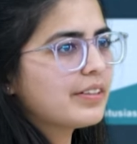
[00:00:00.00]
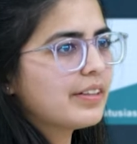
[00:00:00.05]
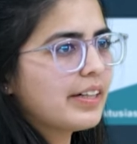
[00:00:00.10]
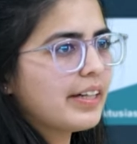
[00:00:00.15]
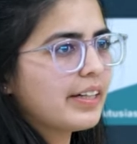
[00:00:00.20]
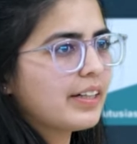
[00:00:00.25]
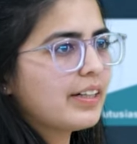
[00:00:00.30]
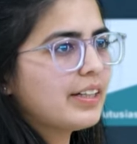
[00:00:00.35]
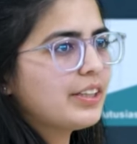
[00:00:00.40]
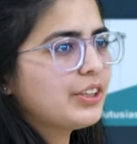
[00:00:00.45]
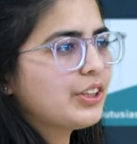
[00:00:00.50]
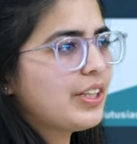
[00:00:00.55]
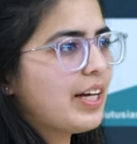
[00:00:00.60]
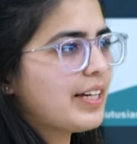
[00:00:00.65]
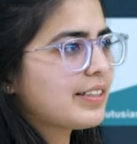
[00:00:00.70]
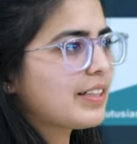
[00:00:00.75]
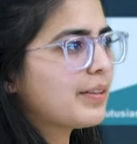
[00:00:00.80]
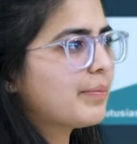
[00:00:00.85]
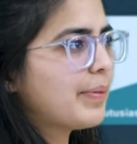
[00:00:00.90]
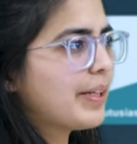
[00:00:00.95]
English has
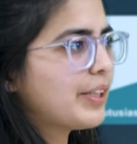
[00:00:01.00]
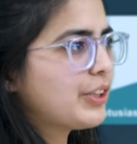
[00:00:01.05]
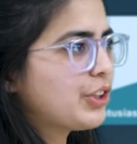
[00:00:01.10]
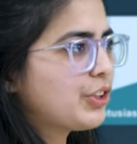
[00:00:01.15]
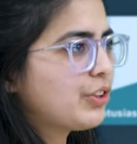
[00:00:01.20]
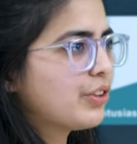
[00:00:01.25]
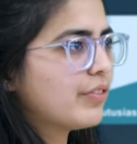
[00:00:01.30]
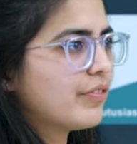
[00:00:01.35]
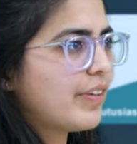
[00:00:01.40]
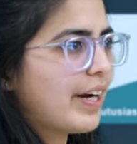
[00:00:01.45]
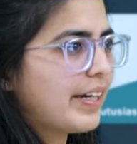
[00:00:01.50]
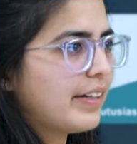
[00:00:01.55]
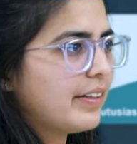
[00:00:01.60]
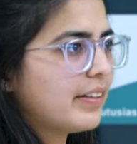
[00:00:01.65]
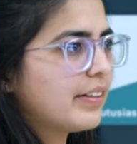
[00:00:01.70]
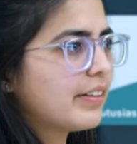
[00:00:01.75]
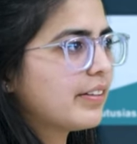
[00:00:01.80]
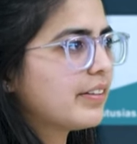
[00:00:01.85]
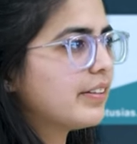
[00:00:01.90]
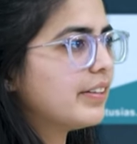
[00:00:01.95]
a much wider
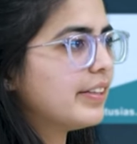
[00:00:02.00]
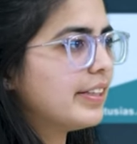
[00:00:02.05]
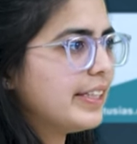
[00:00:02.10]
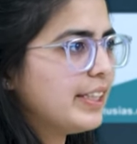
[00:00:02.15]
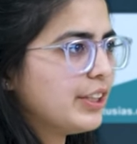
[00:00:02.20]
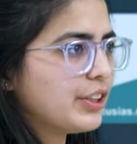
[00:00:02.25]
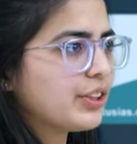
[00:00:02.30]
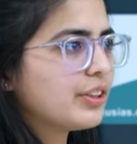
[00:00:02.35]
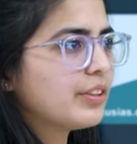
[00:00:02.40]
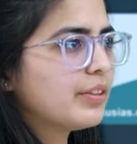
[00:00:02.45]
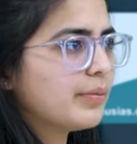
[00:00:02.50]
reach.